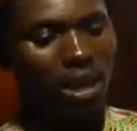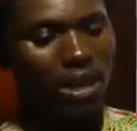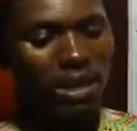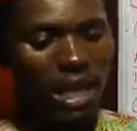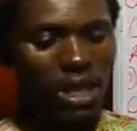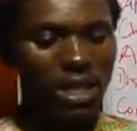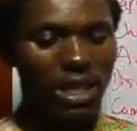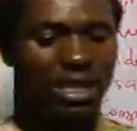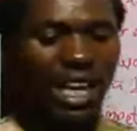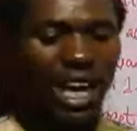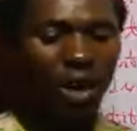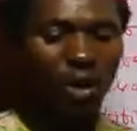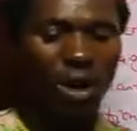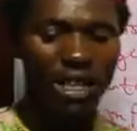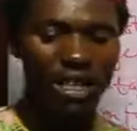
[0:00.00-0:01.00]
The unity
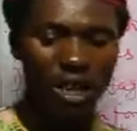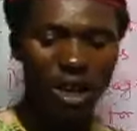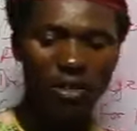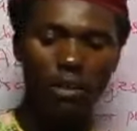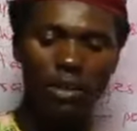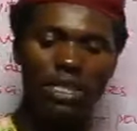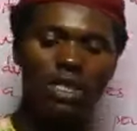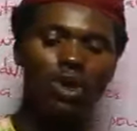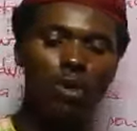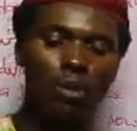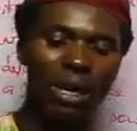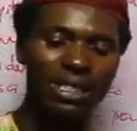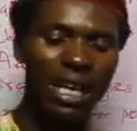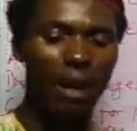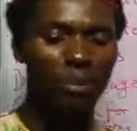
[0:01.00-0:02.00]
and cohesion of a political
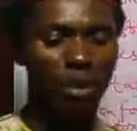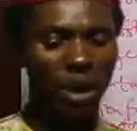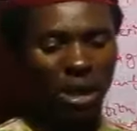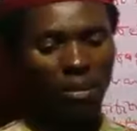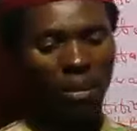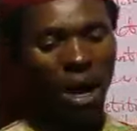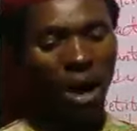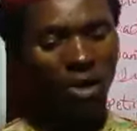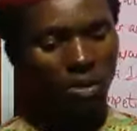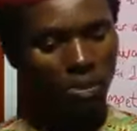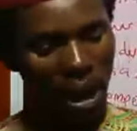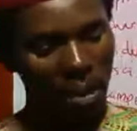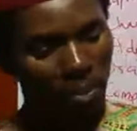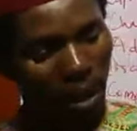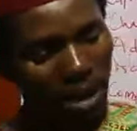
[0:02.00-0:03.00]
party are brought about
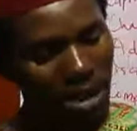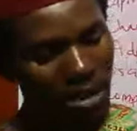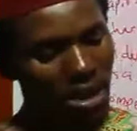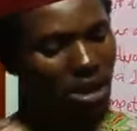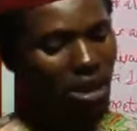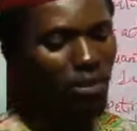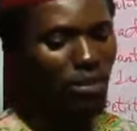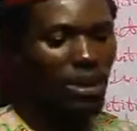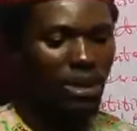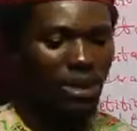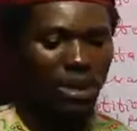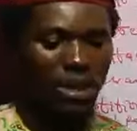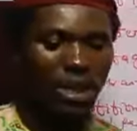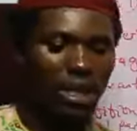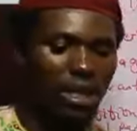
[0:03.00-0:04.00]
by party
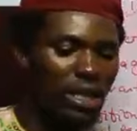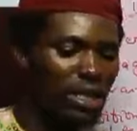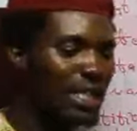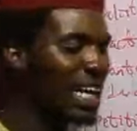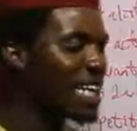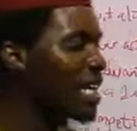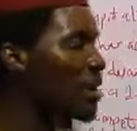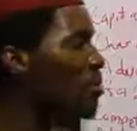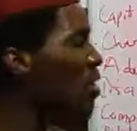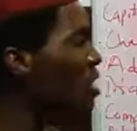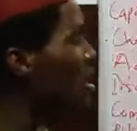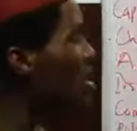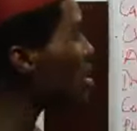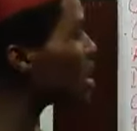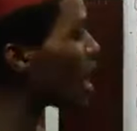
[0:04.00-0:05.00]
discipline, internal
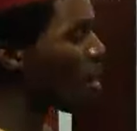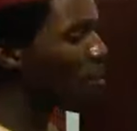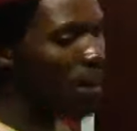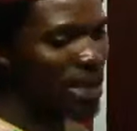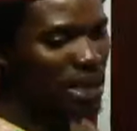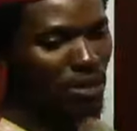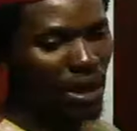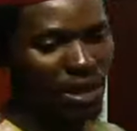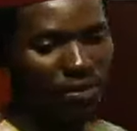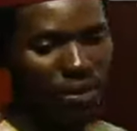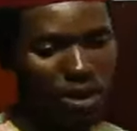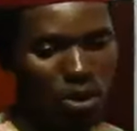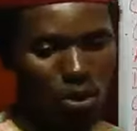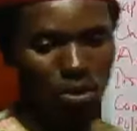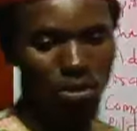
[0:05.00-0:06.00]
democracy, and party
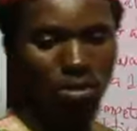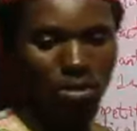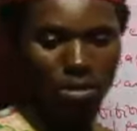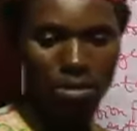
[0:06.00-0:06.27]
manifesto.